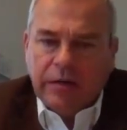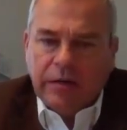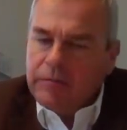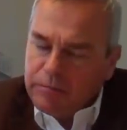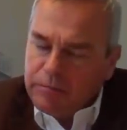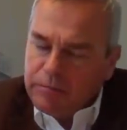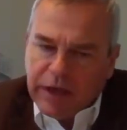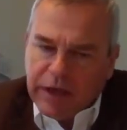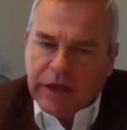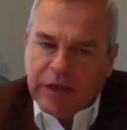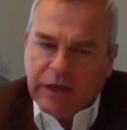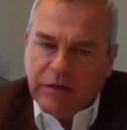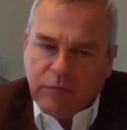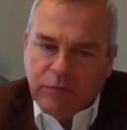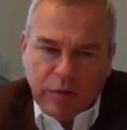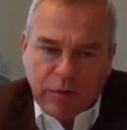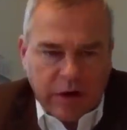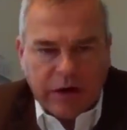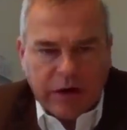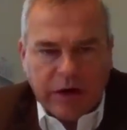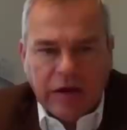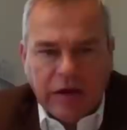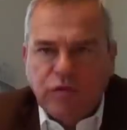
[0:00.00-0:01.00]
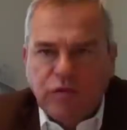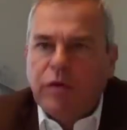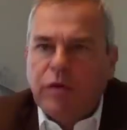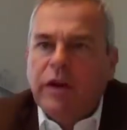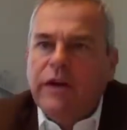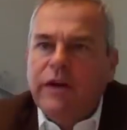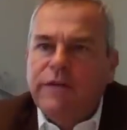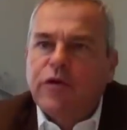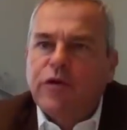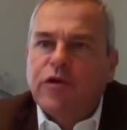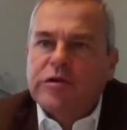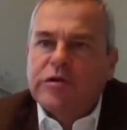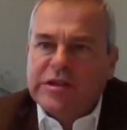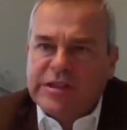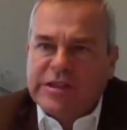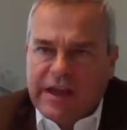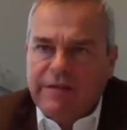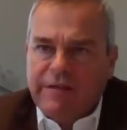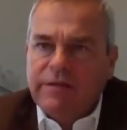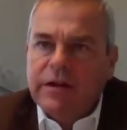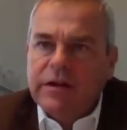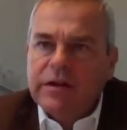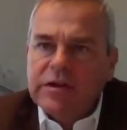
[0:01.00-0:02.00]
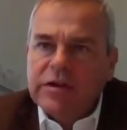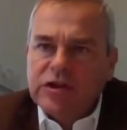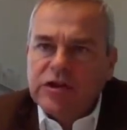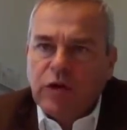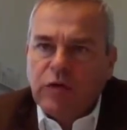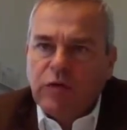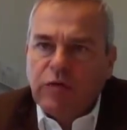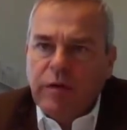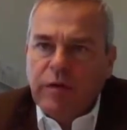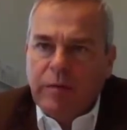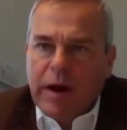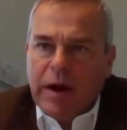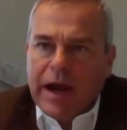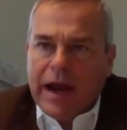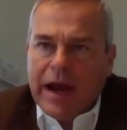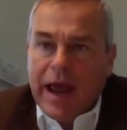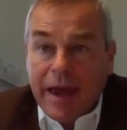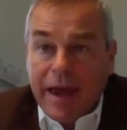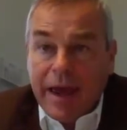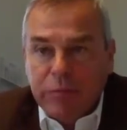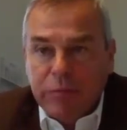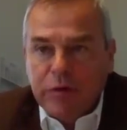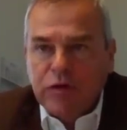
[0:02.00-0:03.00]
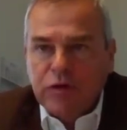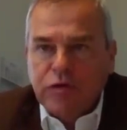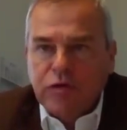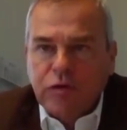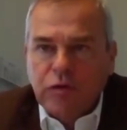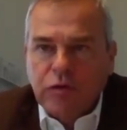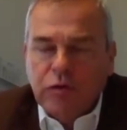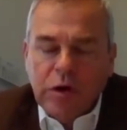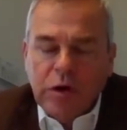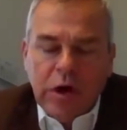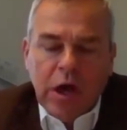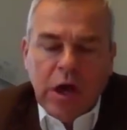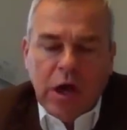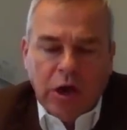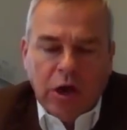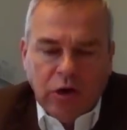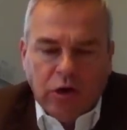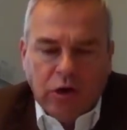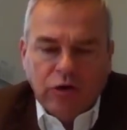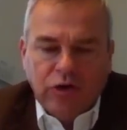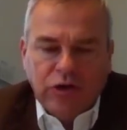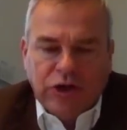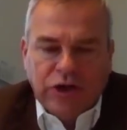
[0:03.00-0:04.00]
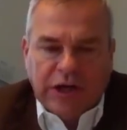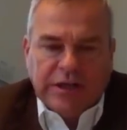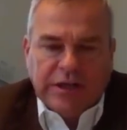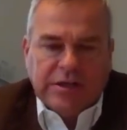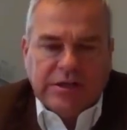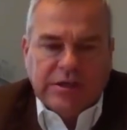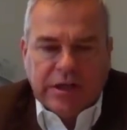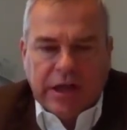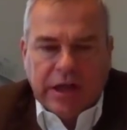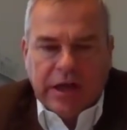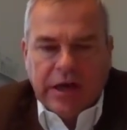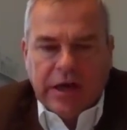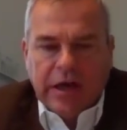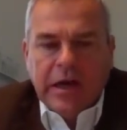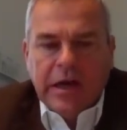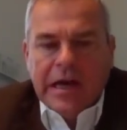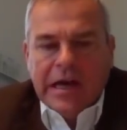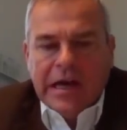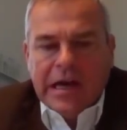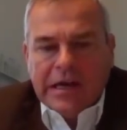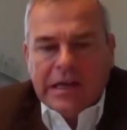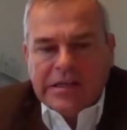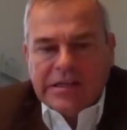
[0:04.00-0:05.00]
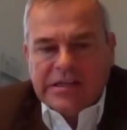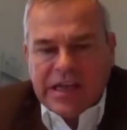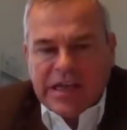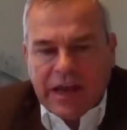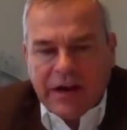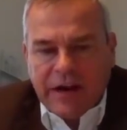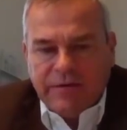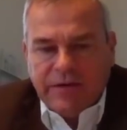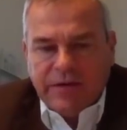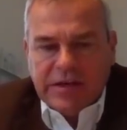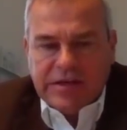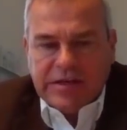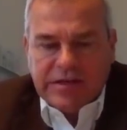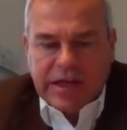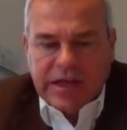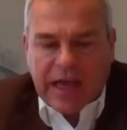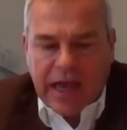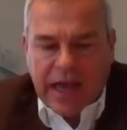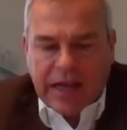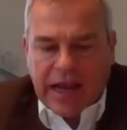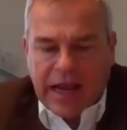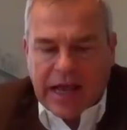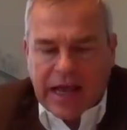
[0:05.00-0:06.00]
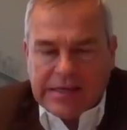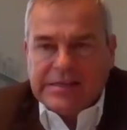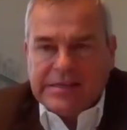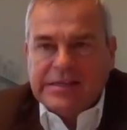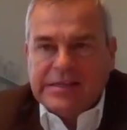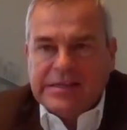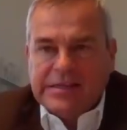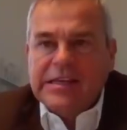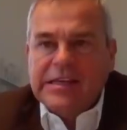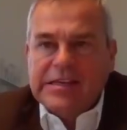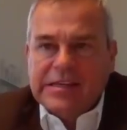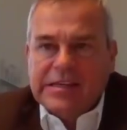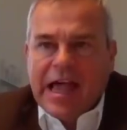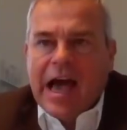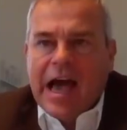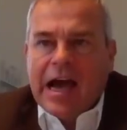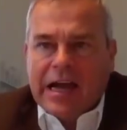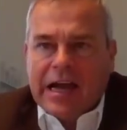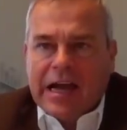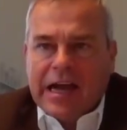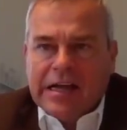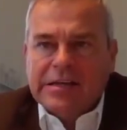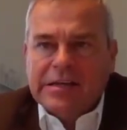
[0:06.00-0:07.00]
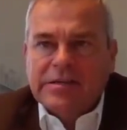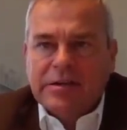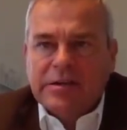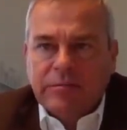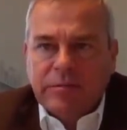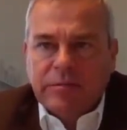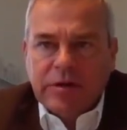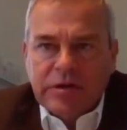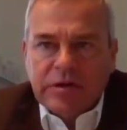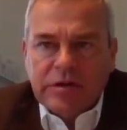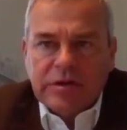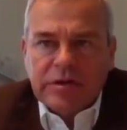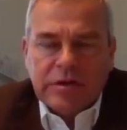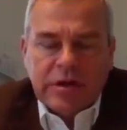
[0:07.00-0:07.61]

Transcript: been working 24/7, so we were able to not just service and assist our customers,